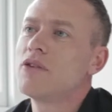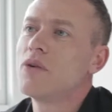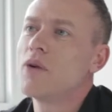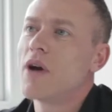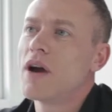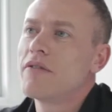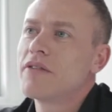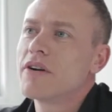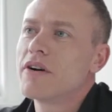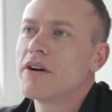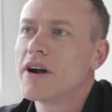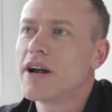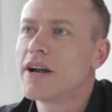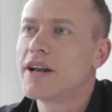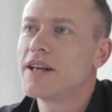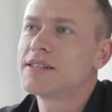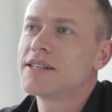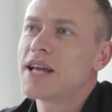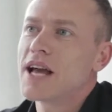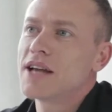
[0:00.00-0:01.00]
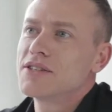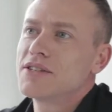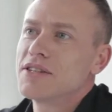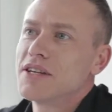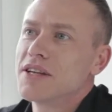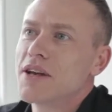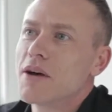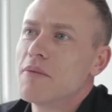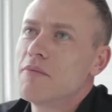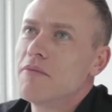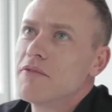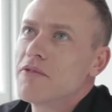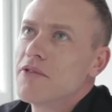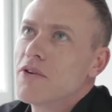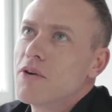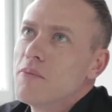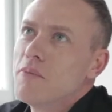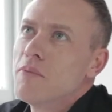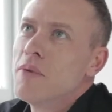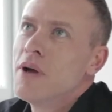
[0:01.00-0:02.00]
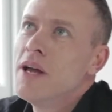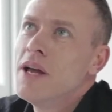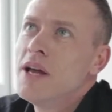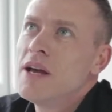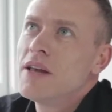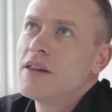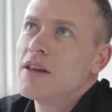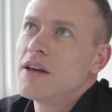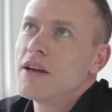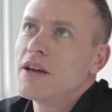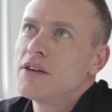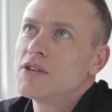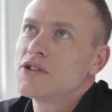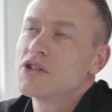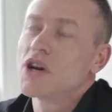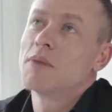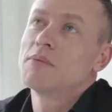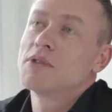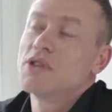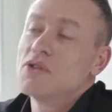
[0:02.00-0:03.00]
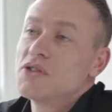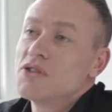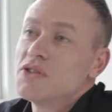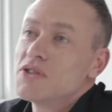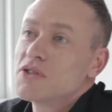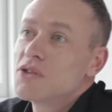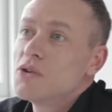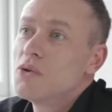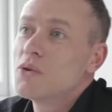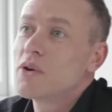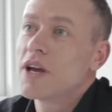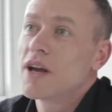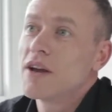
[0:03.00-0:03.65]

You Ever, and it's actually come from the Sharp Solutions Toolkit.